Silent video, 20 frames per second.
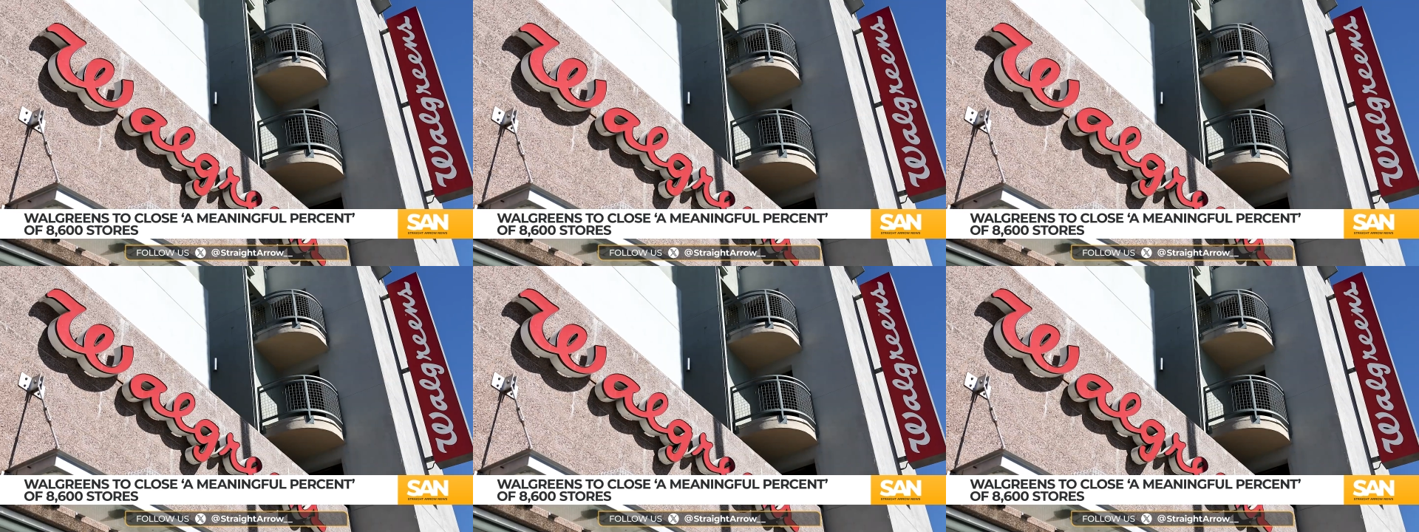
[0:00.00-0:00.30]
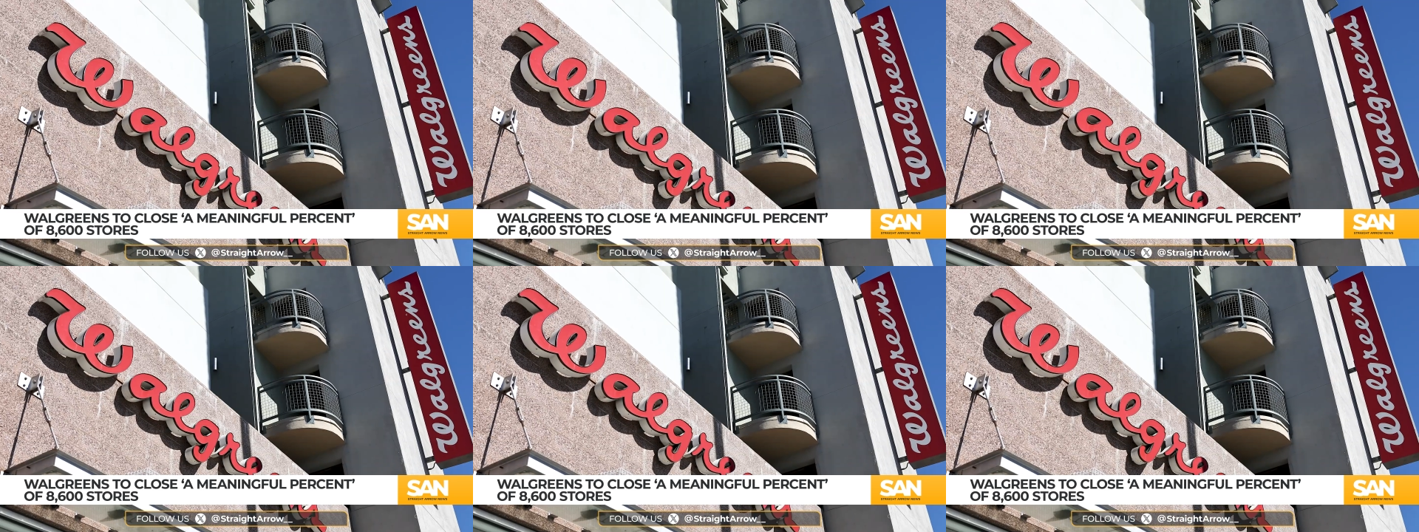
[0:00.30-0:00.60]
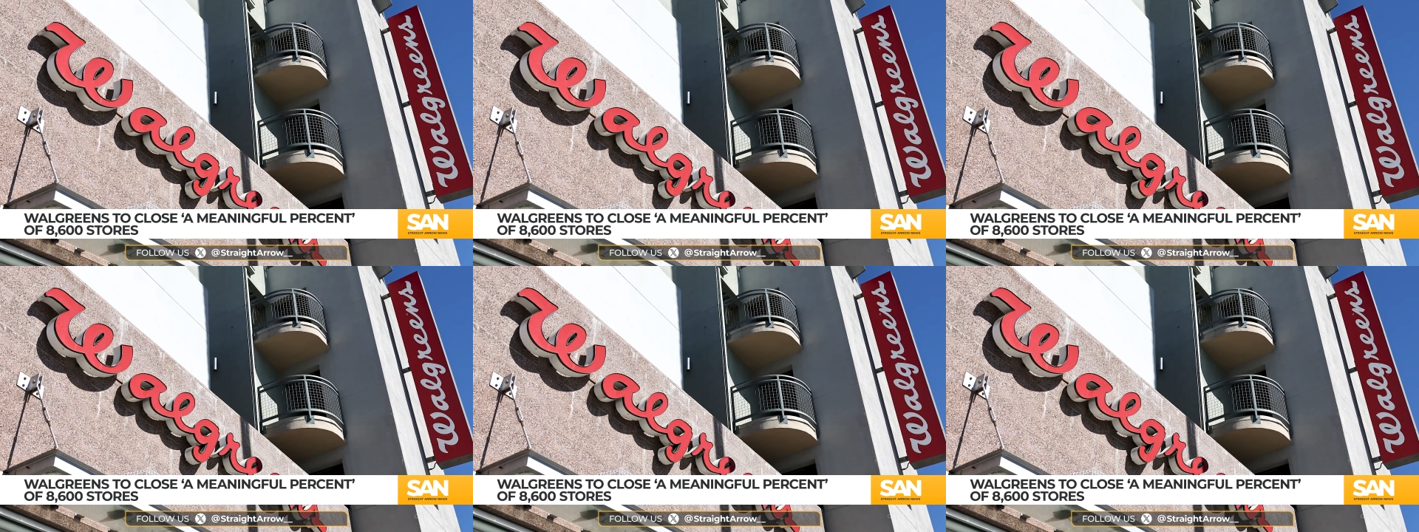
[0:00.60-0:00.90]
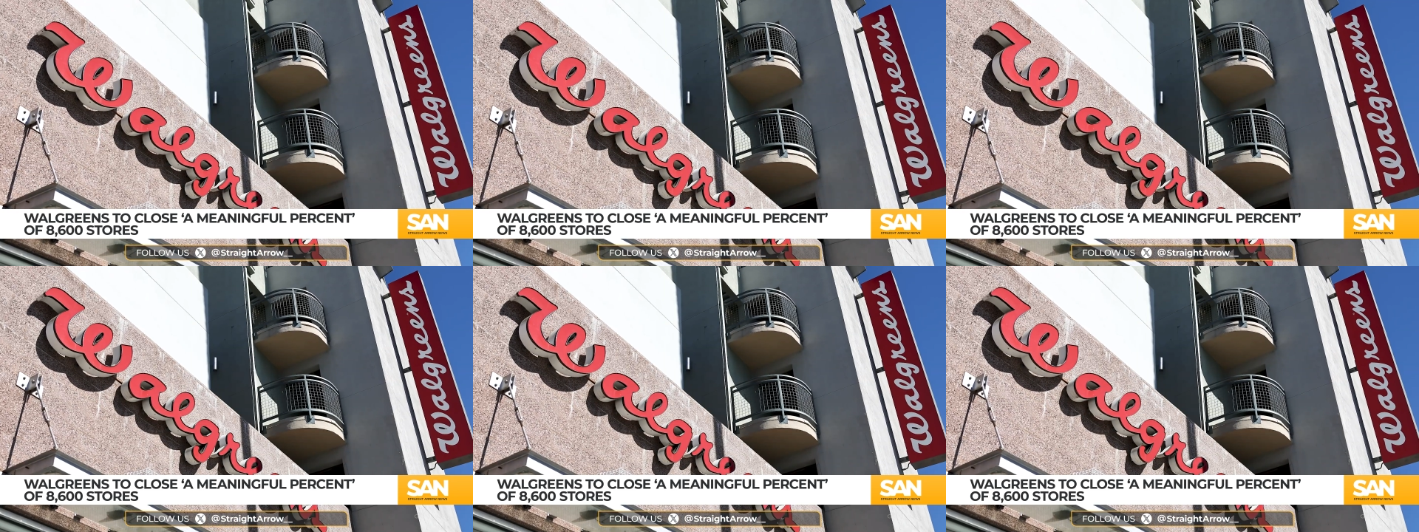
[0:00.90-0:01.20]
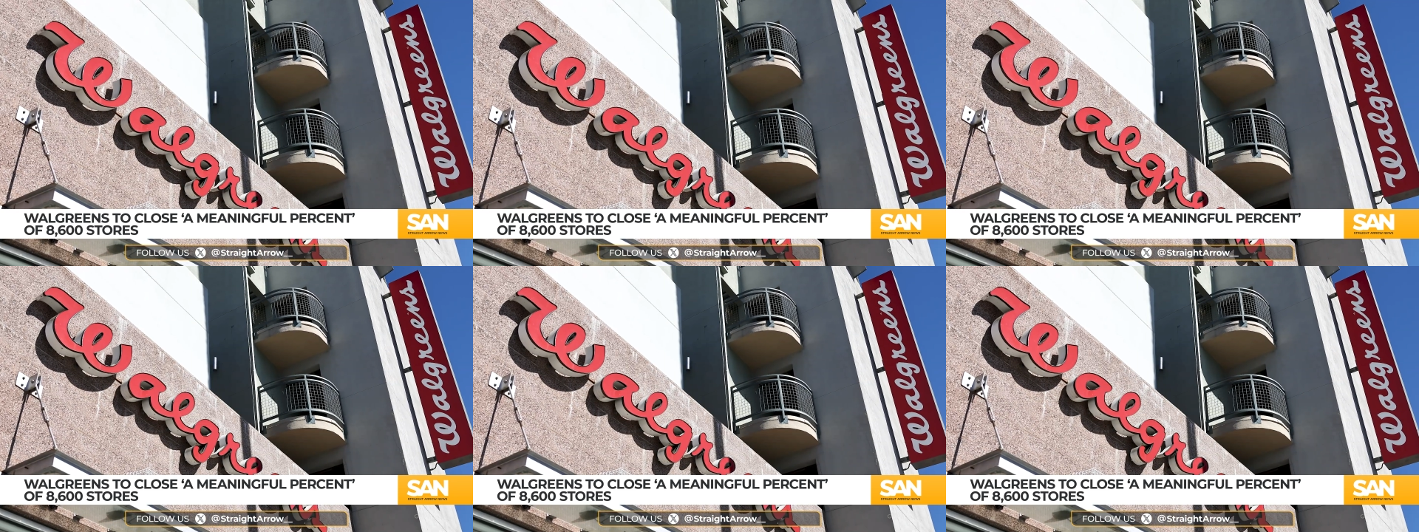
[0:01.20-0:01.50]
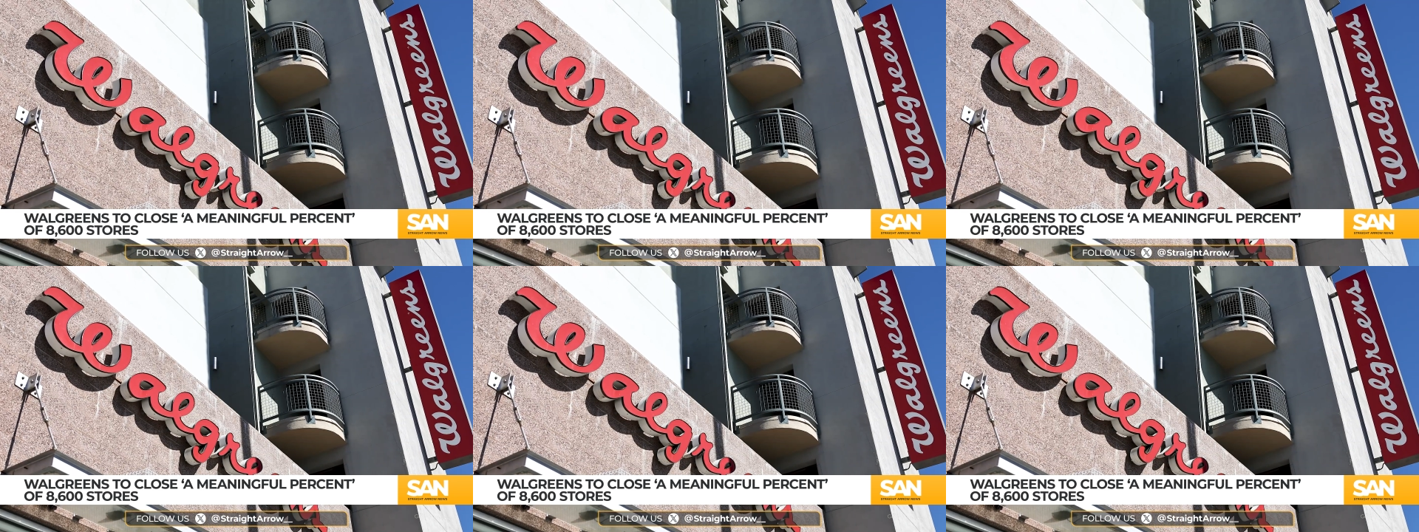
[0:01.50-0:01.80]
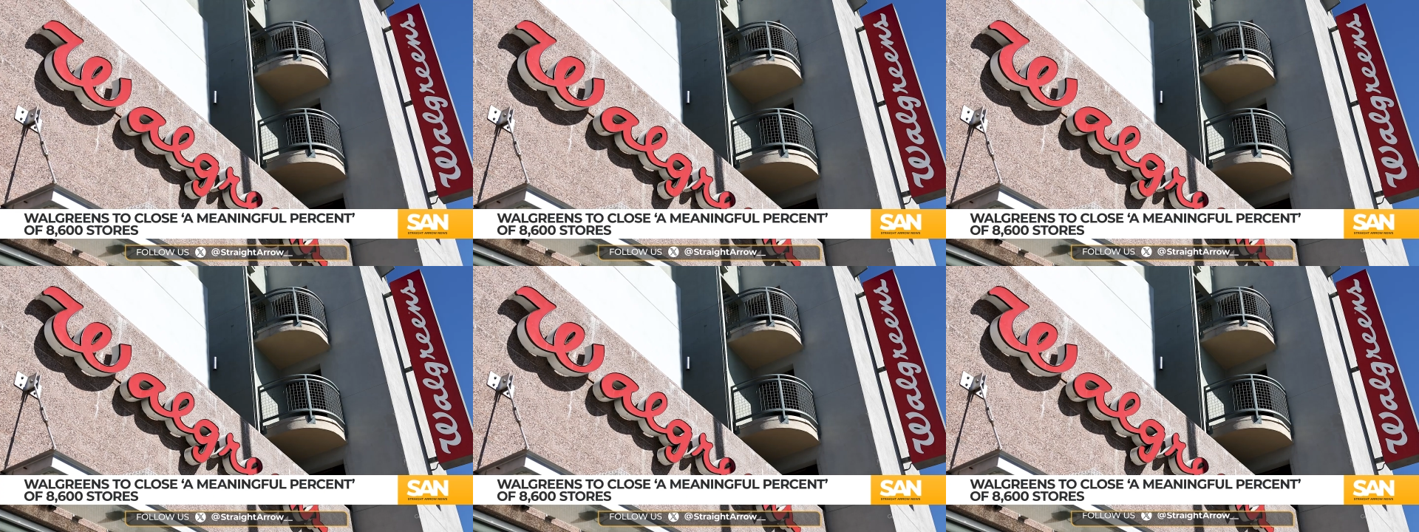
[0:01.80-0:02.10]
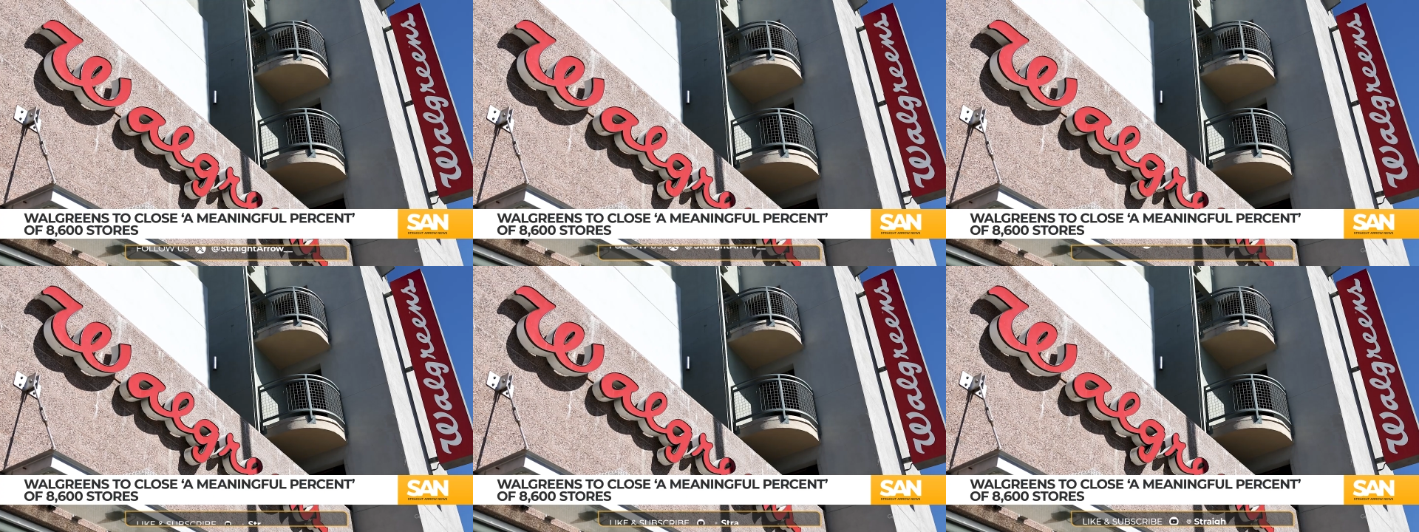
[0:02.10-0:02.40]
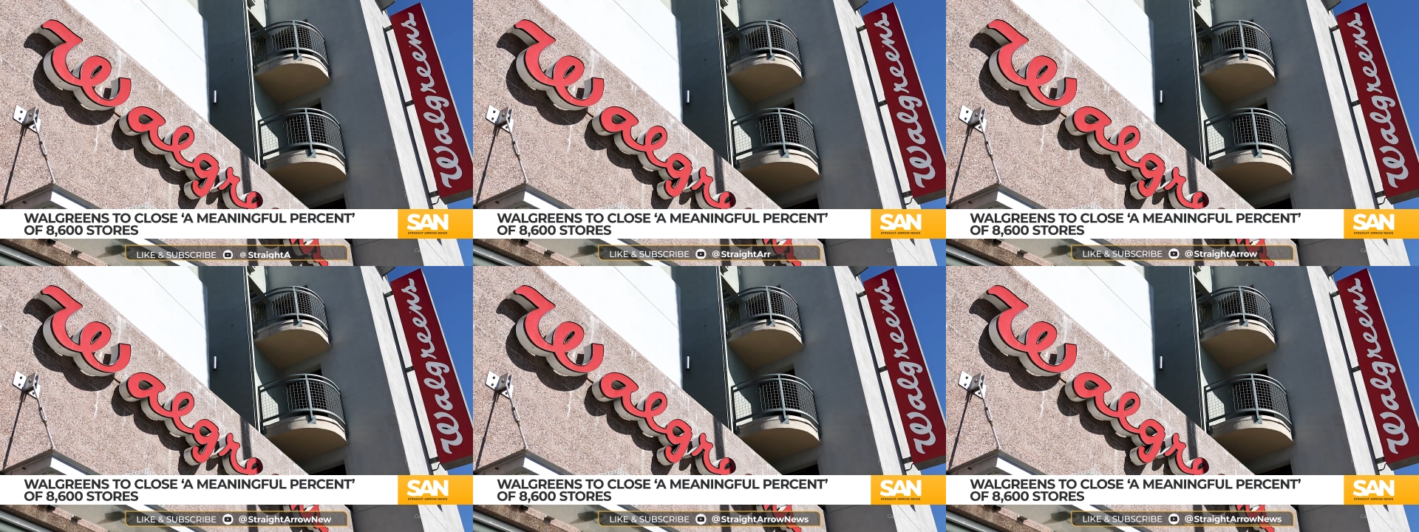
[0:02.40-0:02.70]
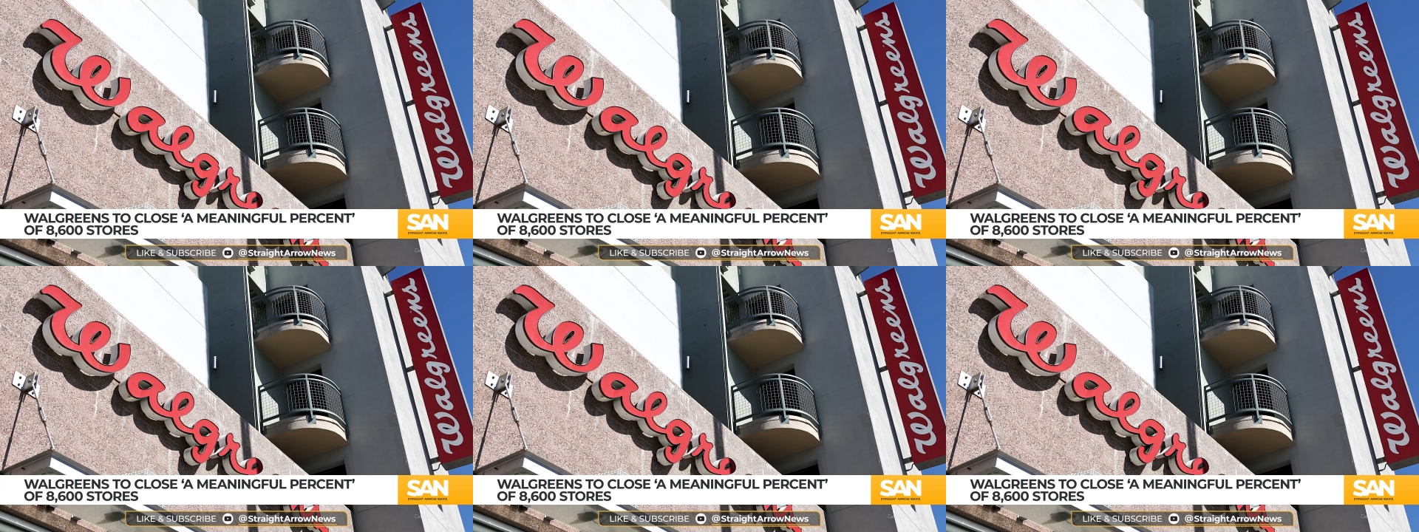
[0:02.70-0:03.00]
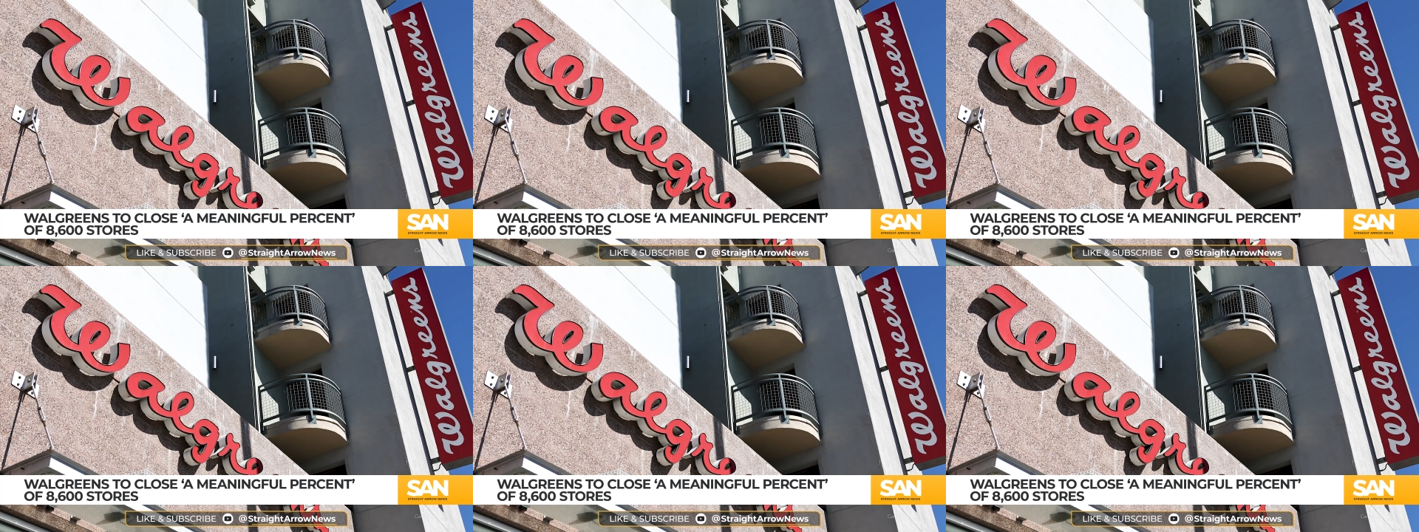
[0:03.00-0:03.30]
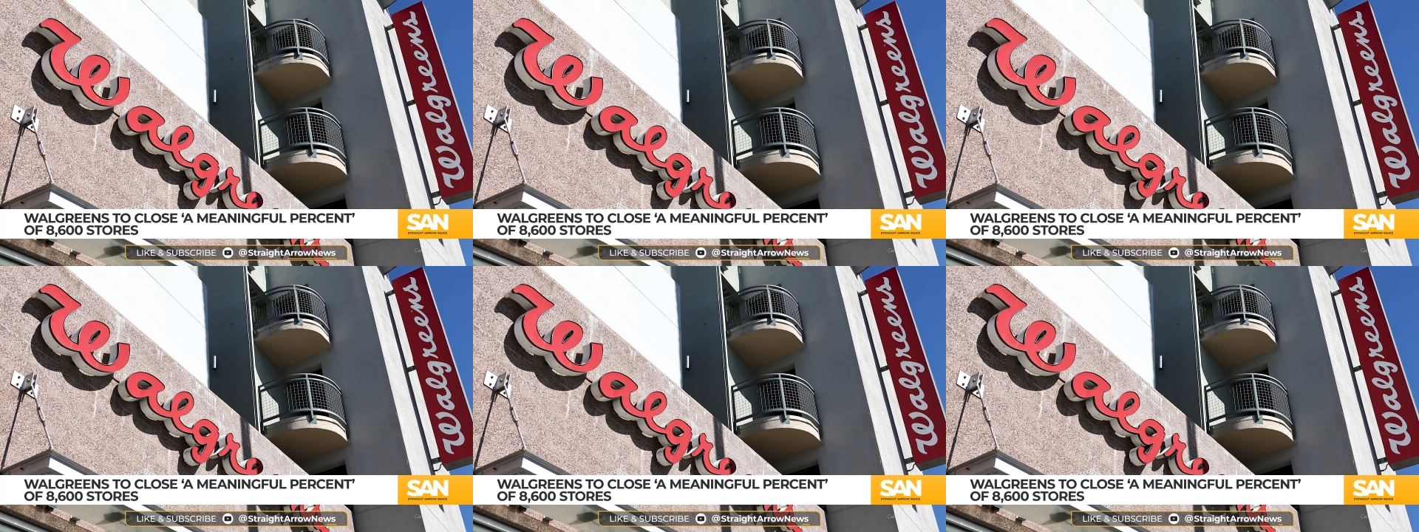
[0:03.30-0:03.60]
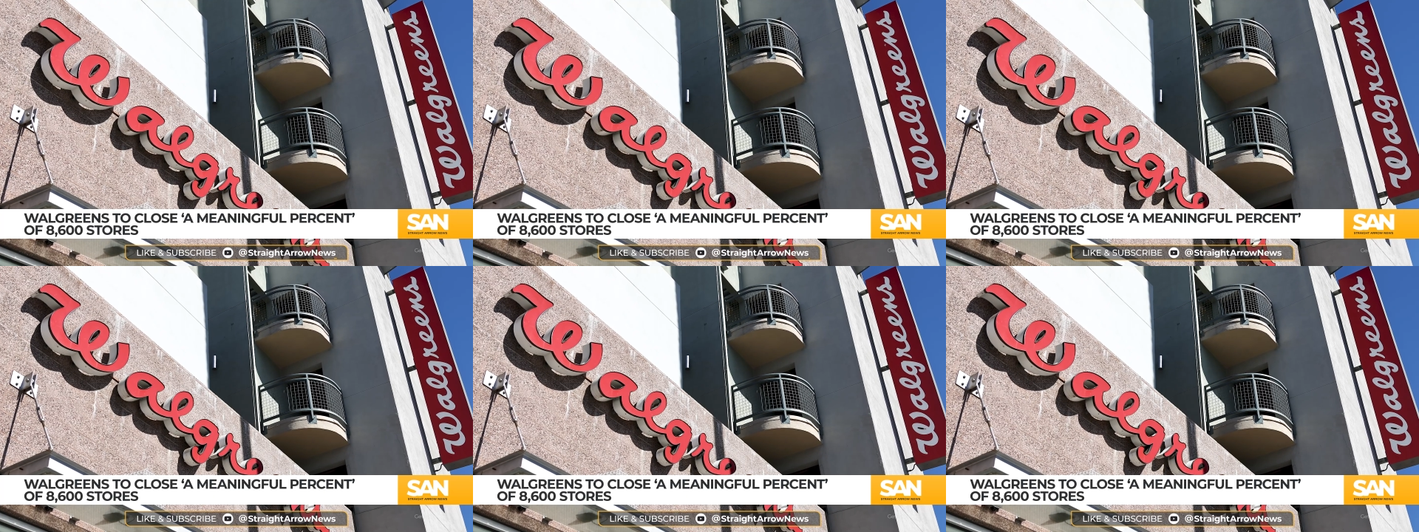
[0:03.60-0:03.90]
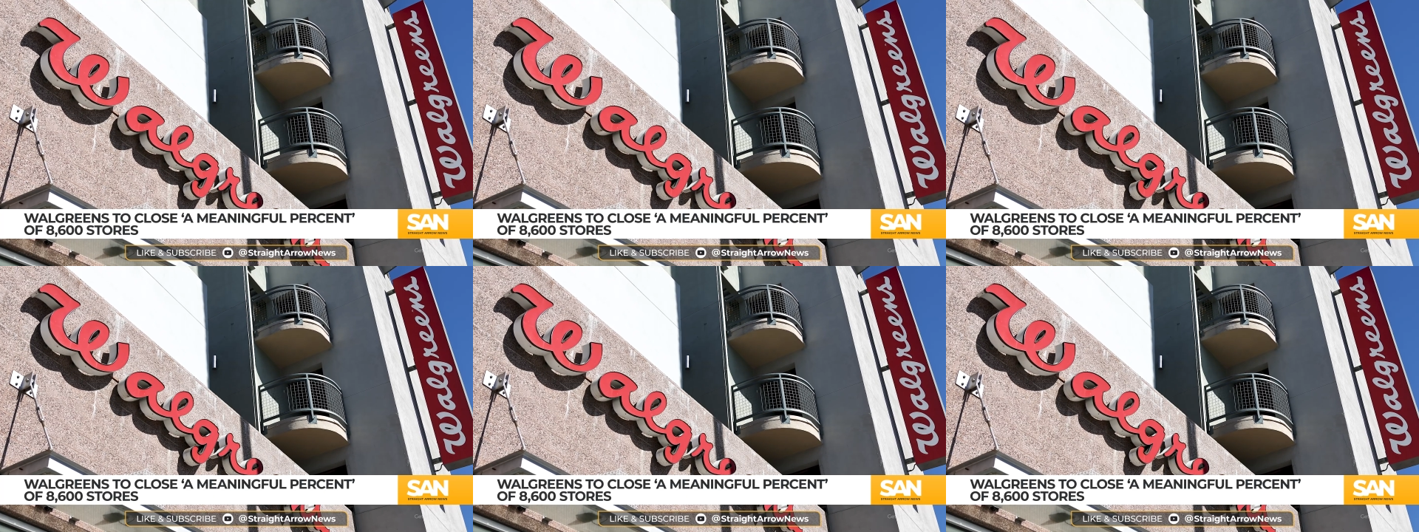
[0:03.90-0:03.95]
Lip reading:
Nobody's mouth can be seen.